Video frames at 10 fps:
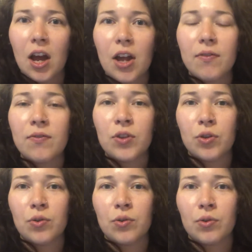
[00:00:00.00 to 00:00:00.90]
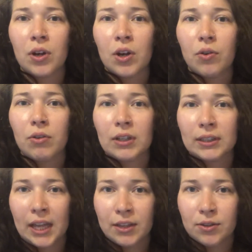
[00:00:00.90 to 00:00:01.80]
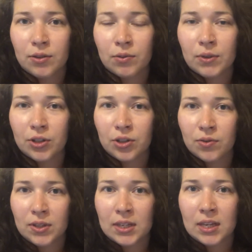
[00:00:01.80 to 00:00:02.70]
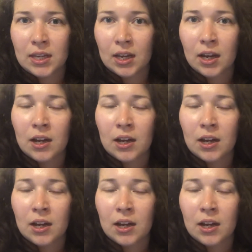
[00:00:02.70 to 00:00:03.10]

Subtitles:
a view or a lens through which you see